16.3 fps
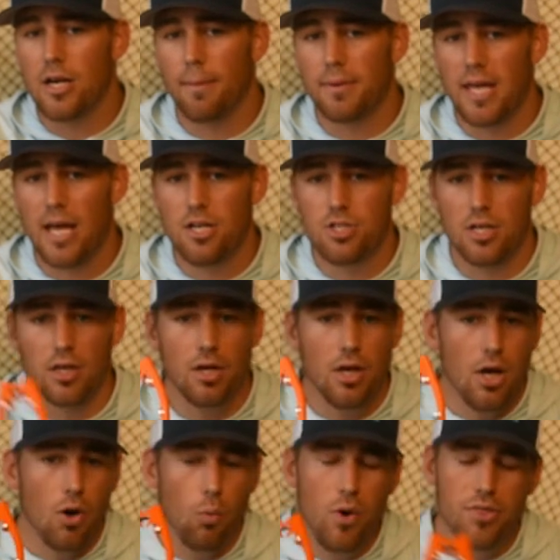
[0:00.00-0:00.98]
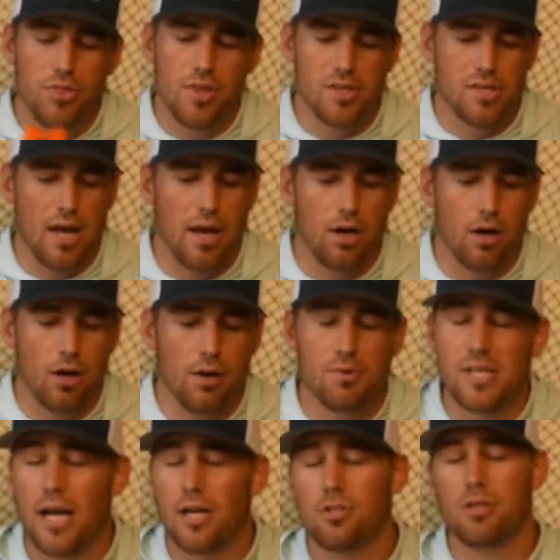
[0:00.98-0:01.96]
up catching with this anchor. It
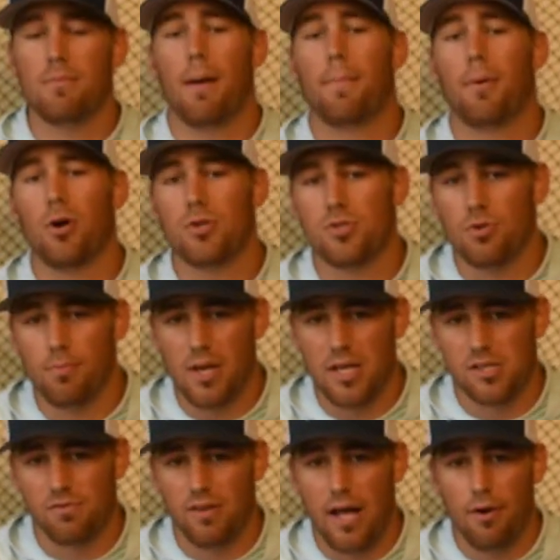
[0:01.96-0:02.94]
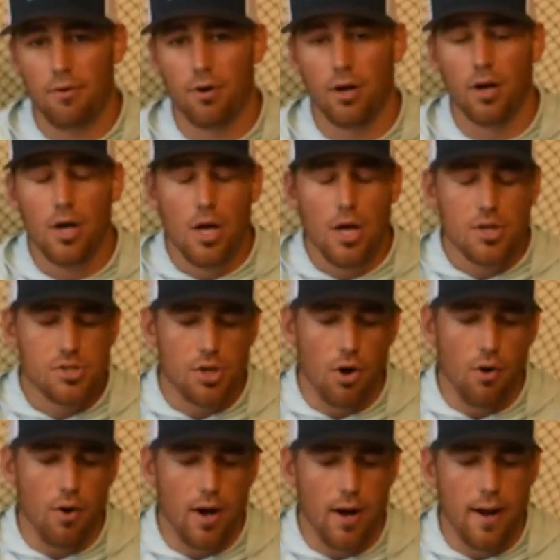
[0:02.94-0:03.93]
was actually my personal best flounder.
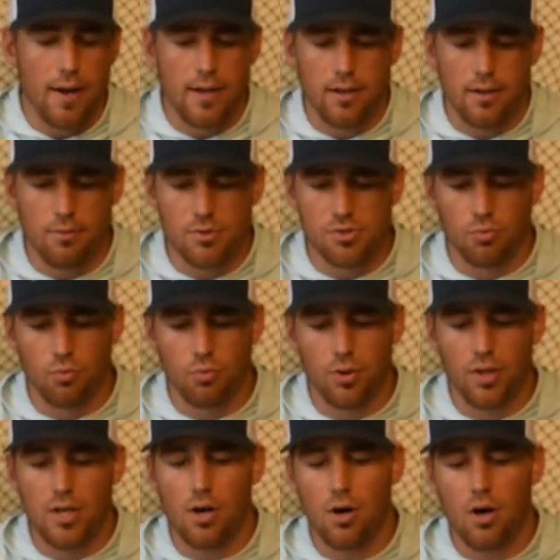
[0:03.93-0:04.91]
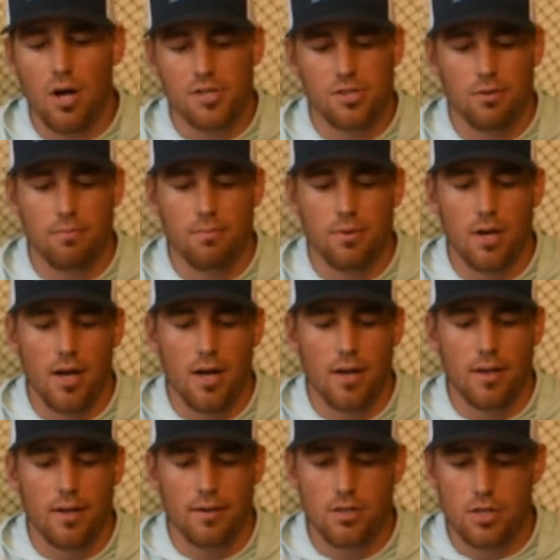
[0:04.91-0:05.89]
So uh, it, it, was a really awesome, uh,
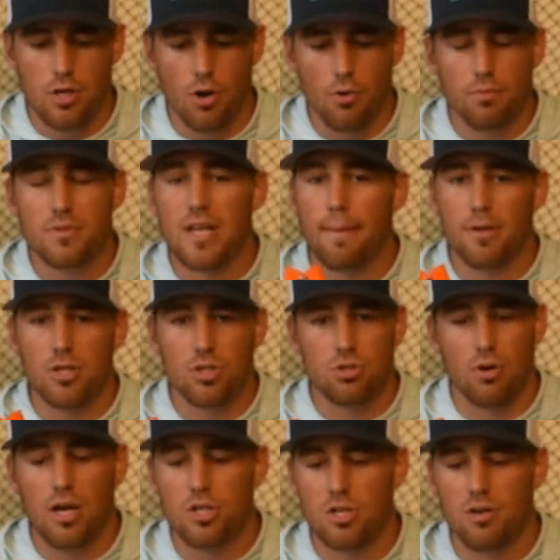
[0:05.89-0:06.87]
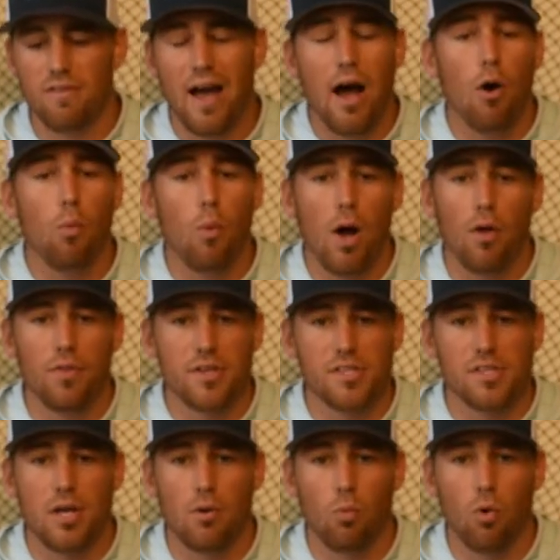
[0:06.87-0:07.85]
you know, demonstration of how well this
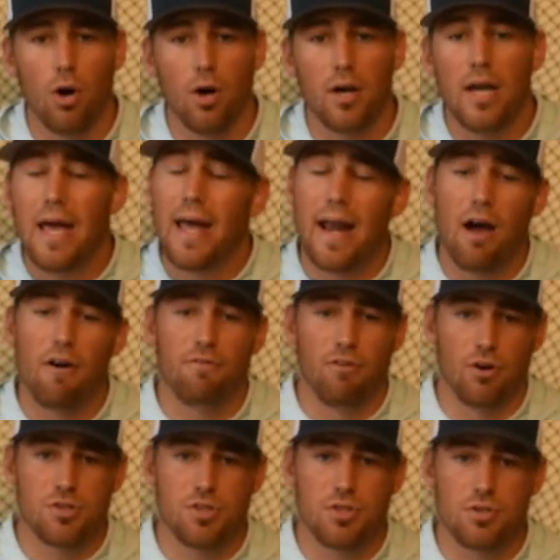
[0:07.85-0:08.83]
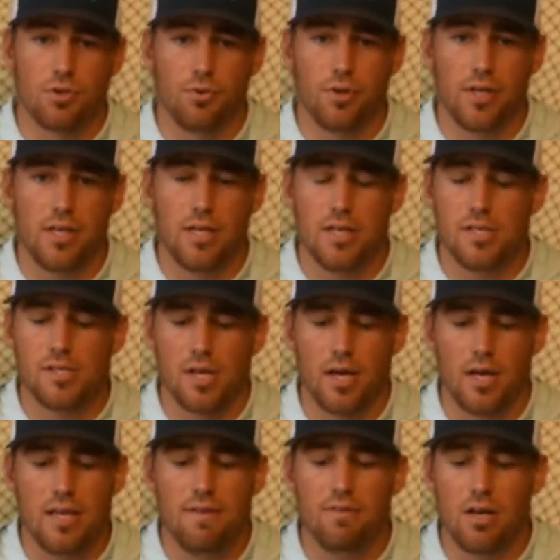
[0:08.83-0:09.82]
can work and how versatile it is,
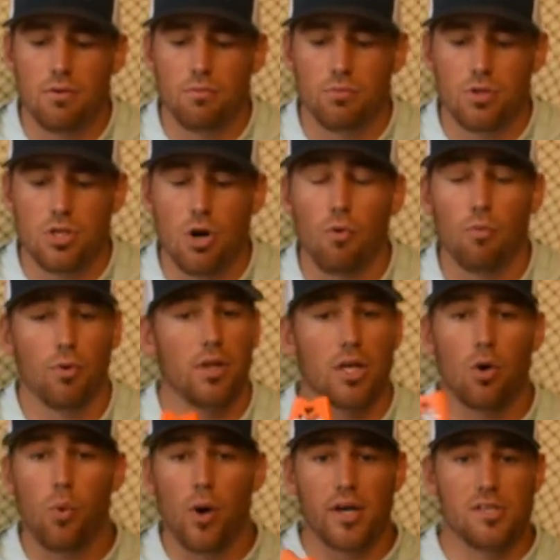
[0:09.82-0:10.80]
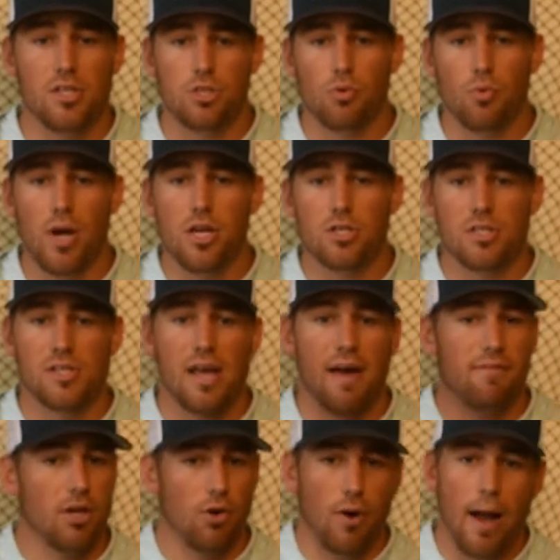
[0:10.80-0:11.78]
uh, even in, you know, really quick situations,
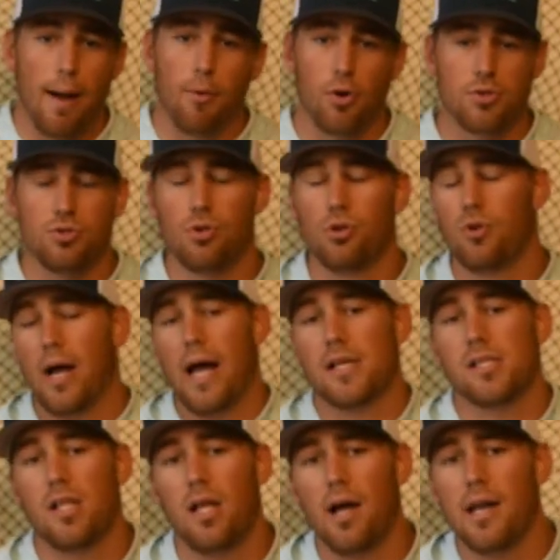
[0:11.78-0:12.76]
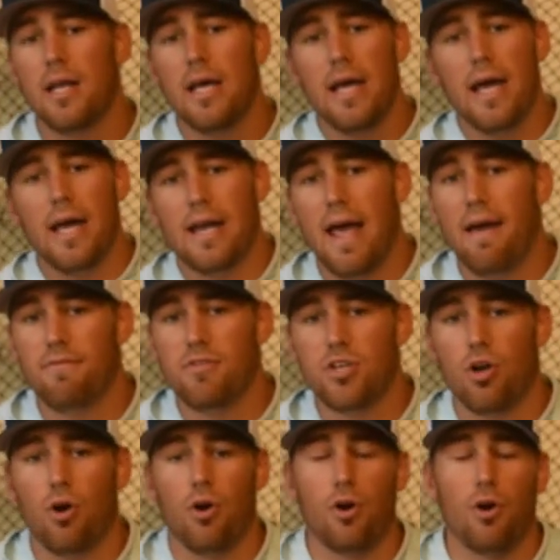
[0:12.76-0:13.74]
having to grab onto a grass line and heavy
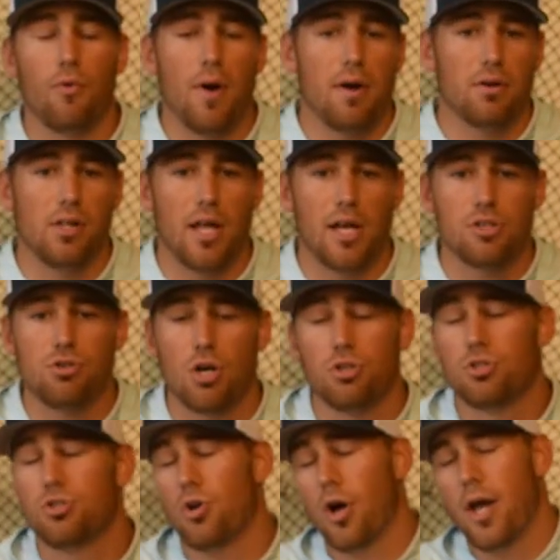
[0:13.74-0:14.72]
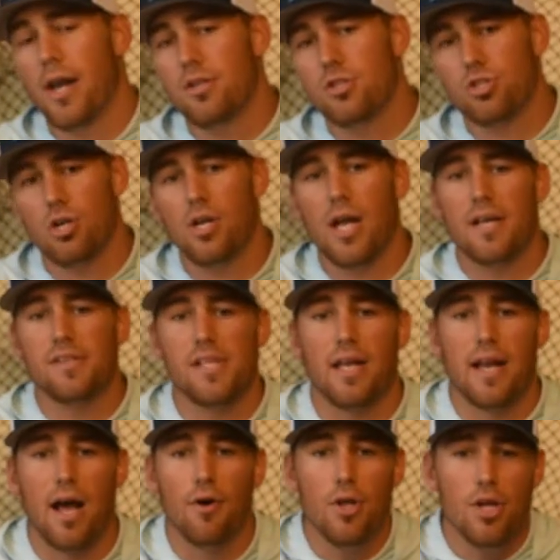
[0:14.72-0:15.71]
current around a lot of structure. So I'll go ahead and show you guys that
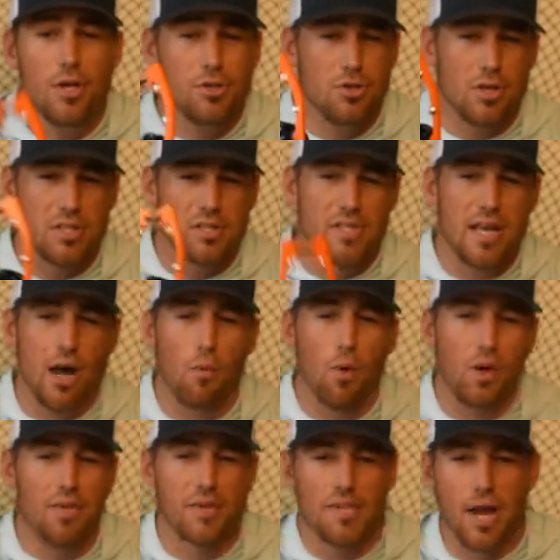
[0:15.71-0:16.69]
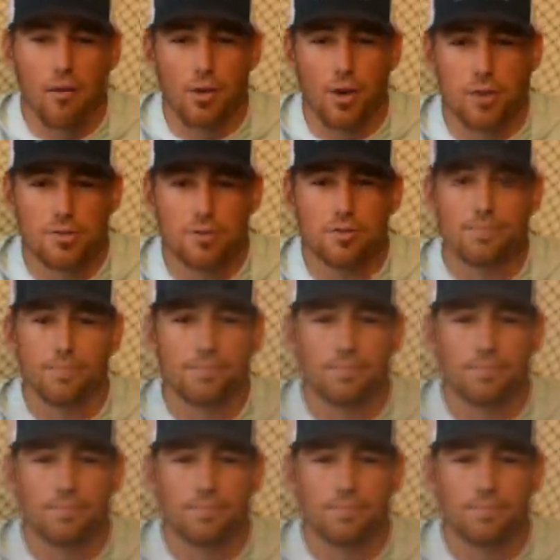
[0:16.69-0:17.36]
now so you can see how well this guy works.